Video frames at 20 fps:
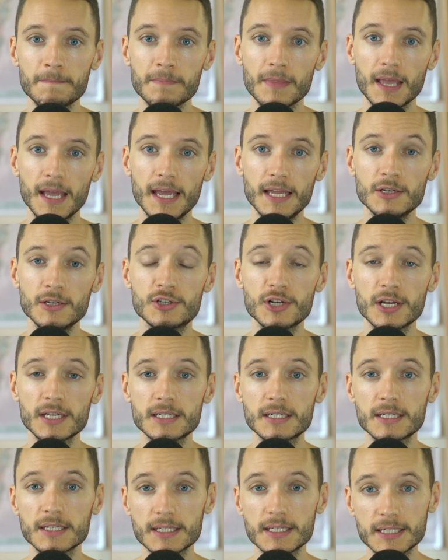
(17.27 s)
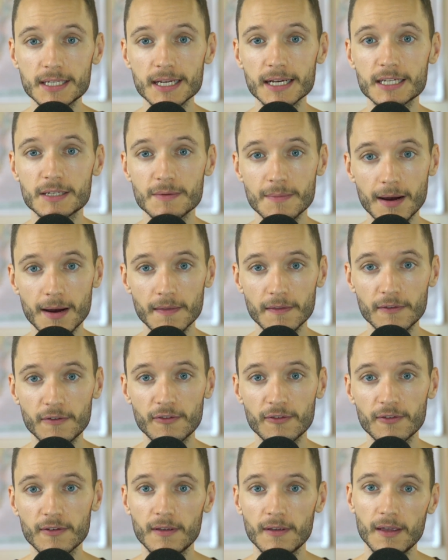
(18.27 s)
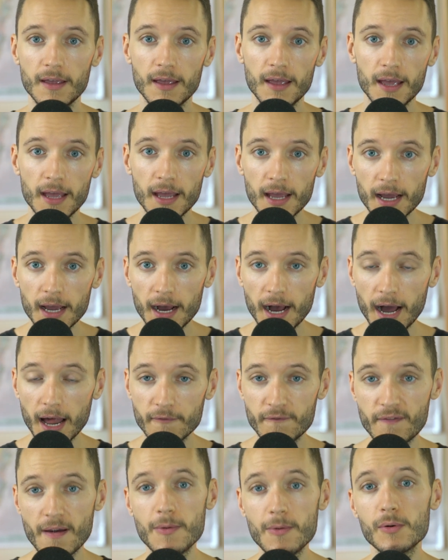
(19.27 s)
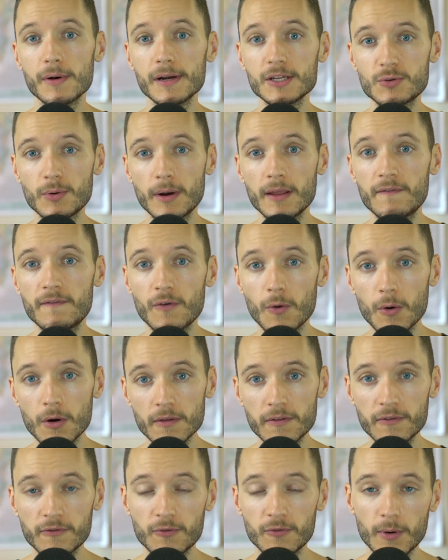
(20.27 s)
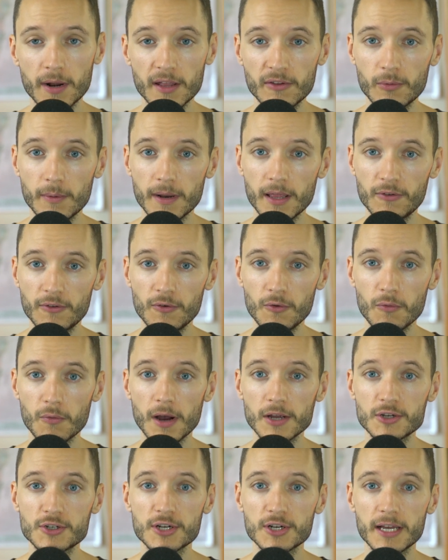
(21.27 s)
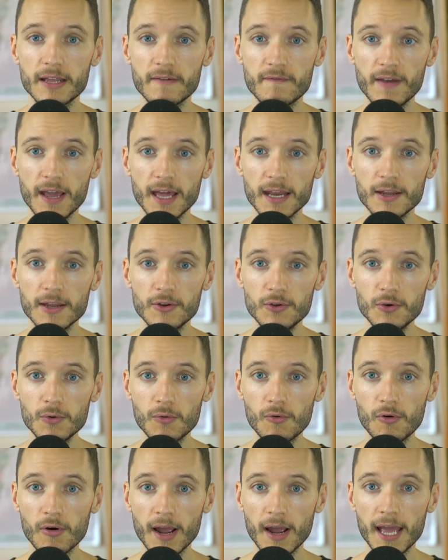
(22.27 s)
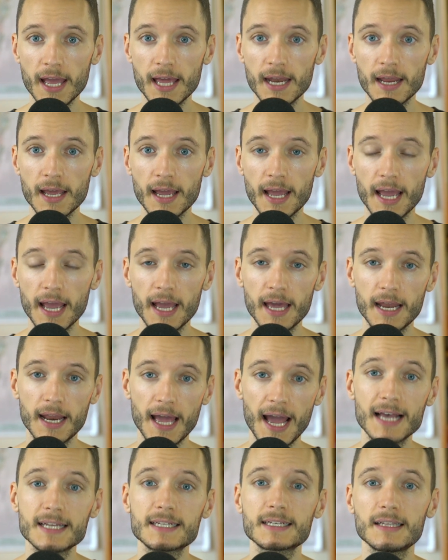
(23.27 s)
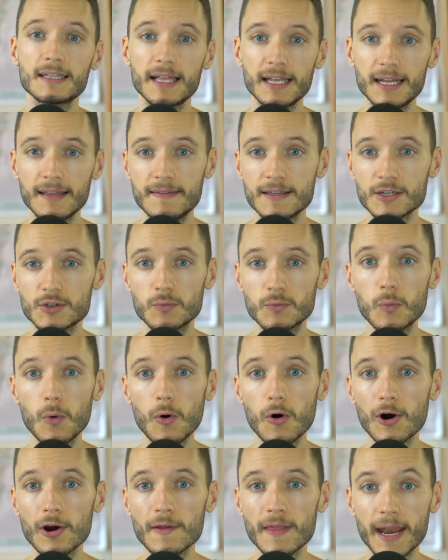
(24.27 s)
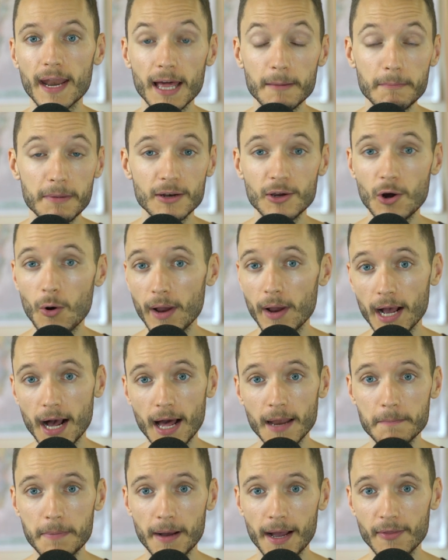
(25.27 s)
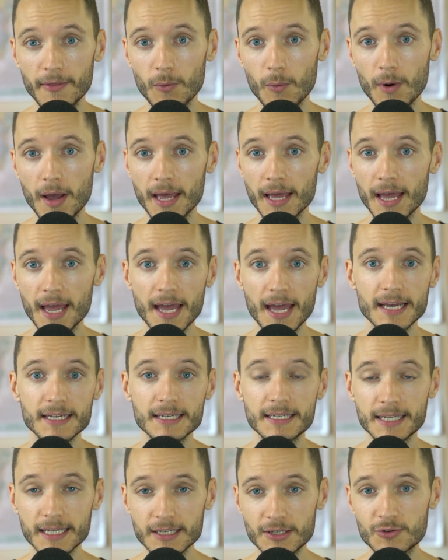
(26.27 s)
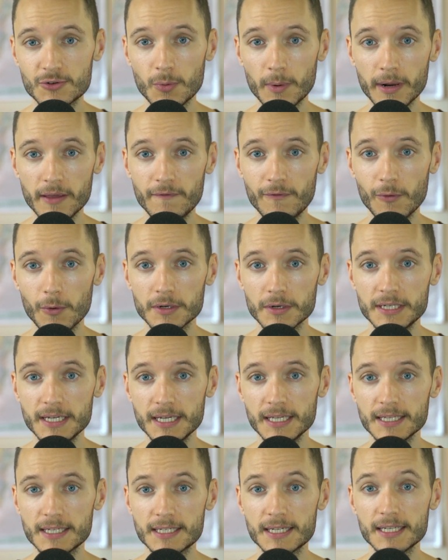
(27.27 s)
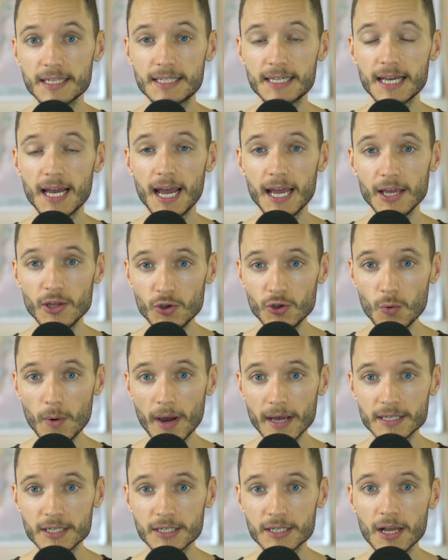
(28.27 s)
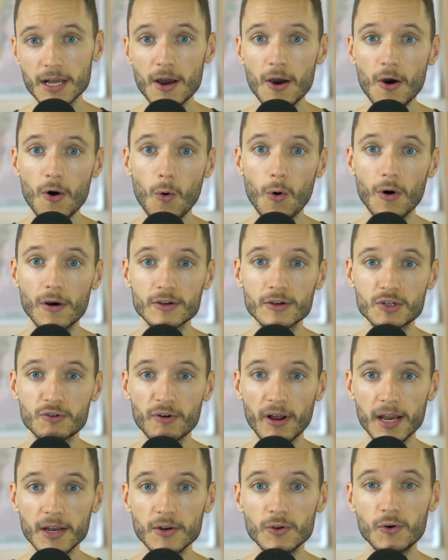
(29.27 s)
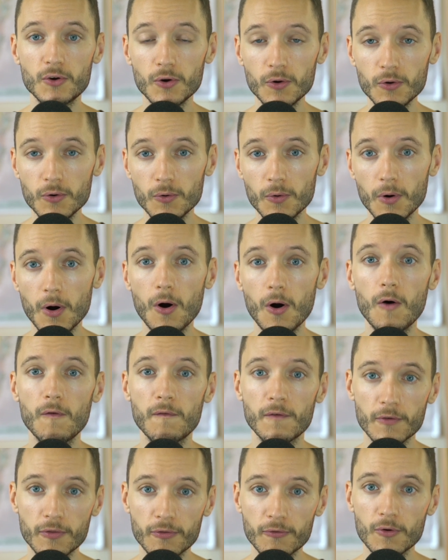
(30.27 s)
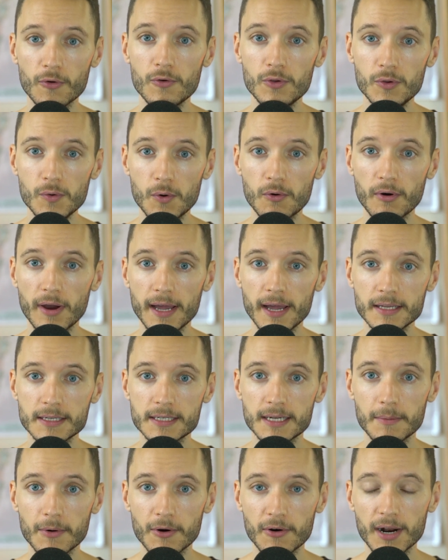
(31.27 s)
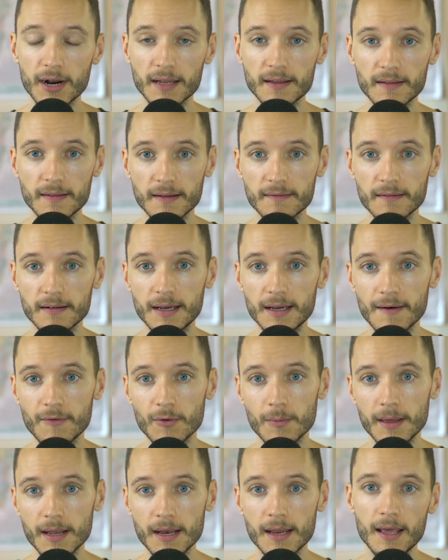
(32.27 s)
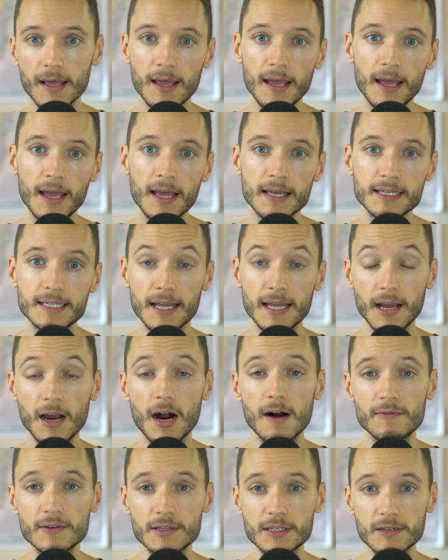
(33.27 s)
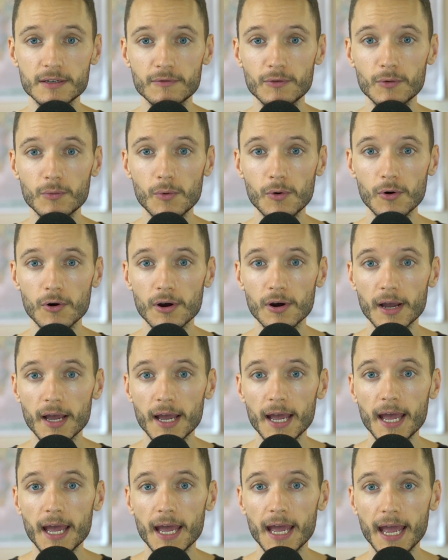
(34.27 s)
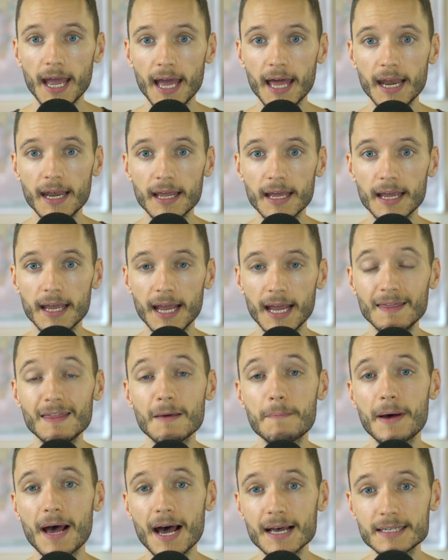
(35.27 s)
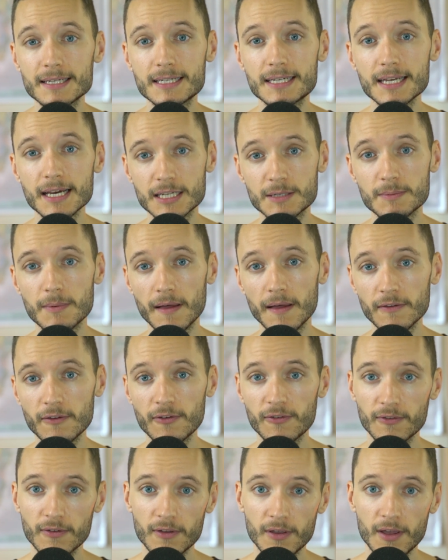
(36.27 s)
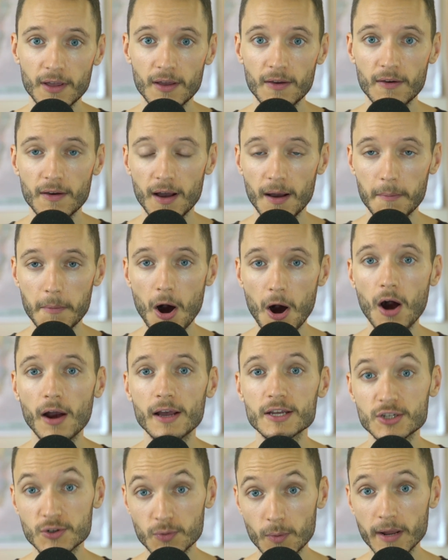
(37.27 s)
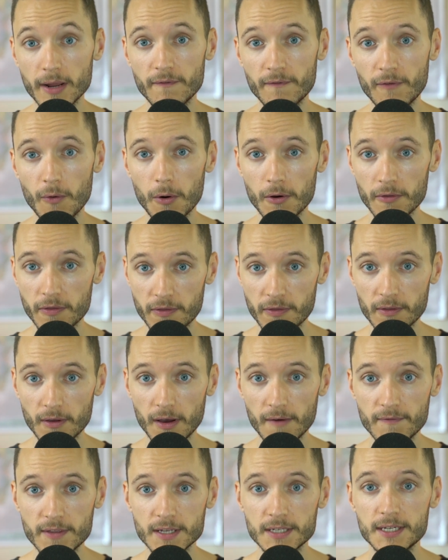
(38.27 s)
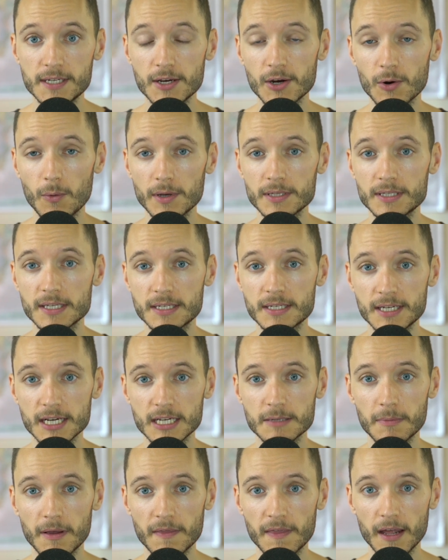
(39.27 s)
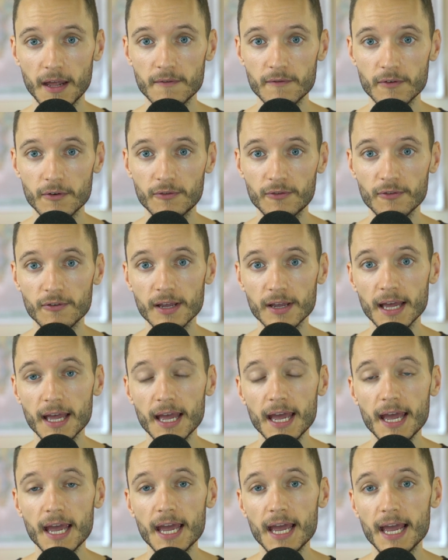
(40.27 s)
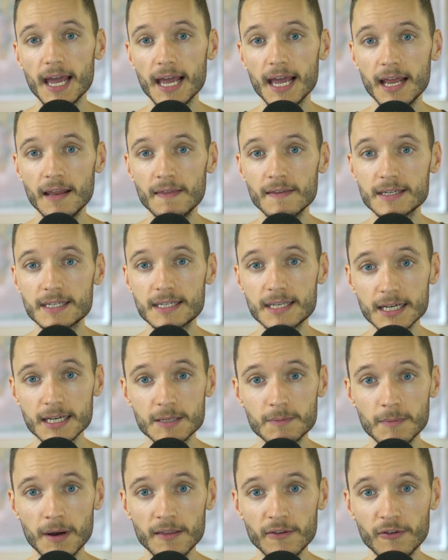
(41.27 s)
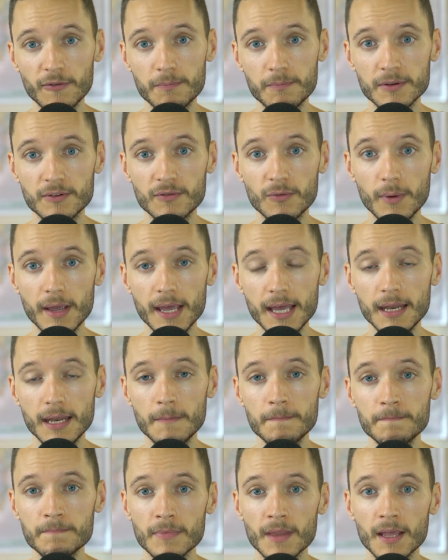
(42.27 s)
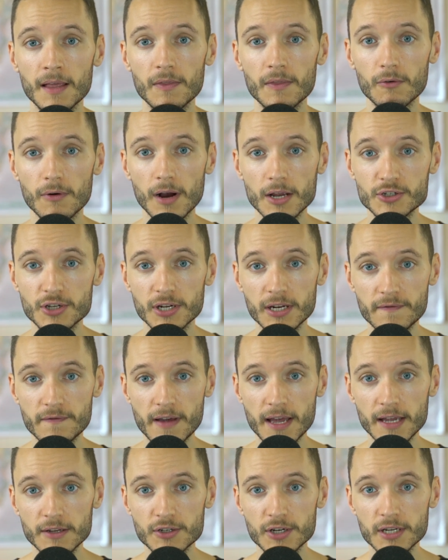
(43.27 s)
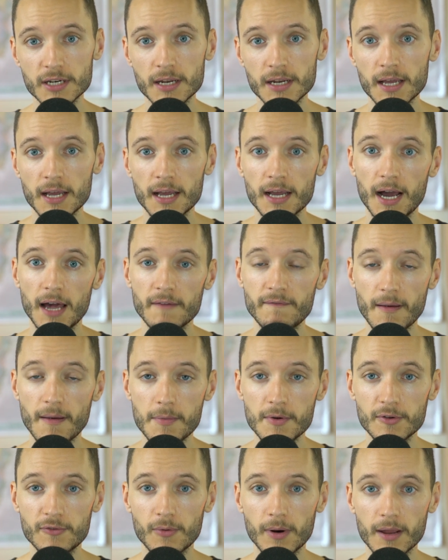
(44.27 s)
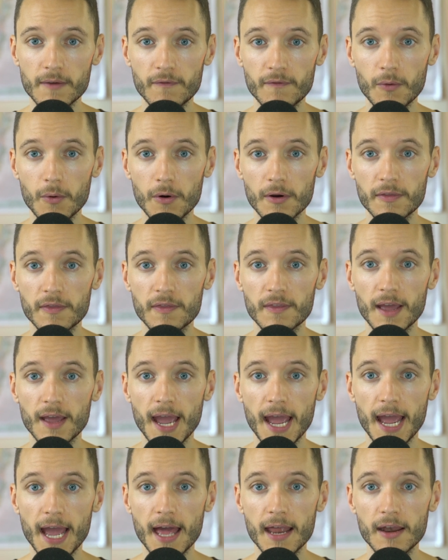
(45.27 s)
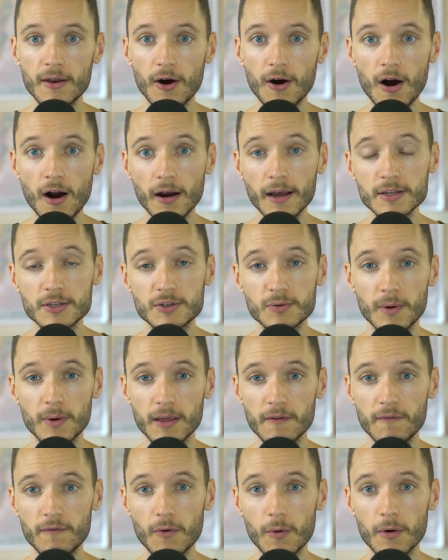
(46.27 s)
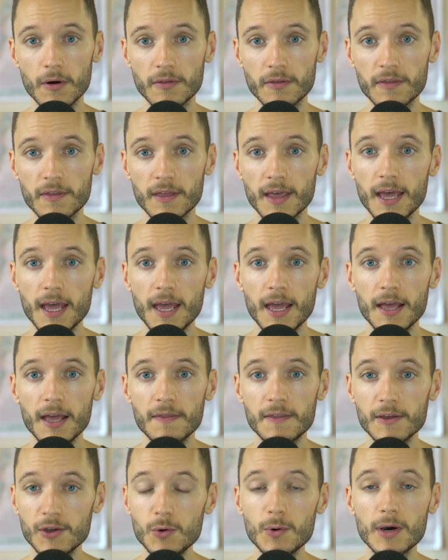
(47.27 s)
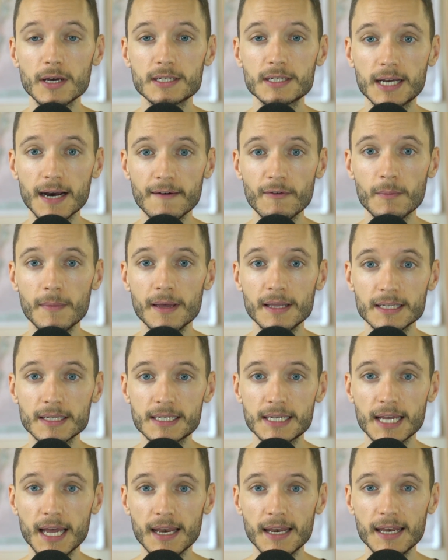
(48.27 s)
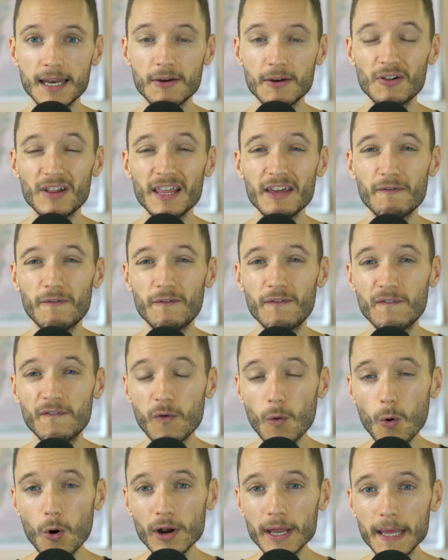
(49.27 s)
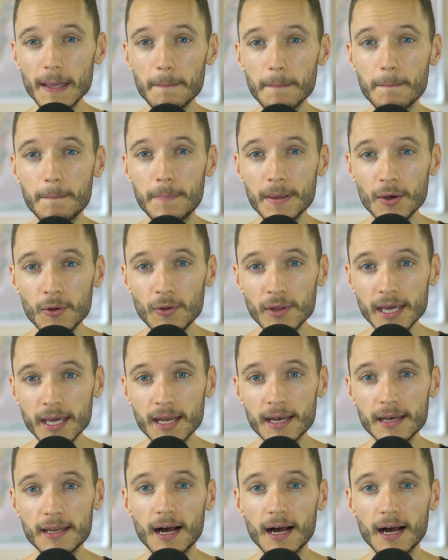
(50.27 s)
in just 6 months. On February 24th, 2022, Russia invaded Ukraine and escalated this war that had been going on, by the way, since 2014, since a U.S. orchestrated coup overthrew Ukraine's democratically elected government, setting off a civil war. And in the past 6 months, August 24th of this year was the 6-month anniversary. In the 6 months between the Russian invasion on February 24th and August 24th, the U.S. government sent nearly $40 billion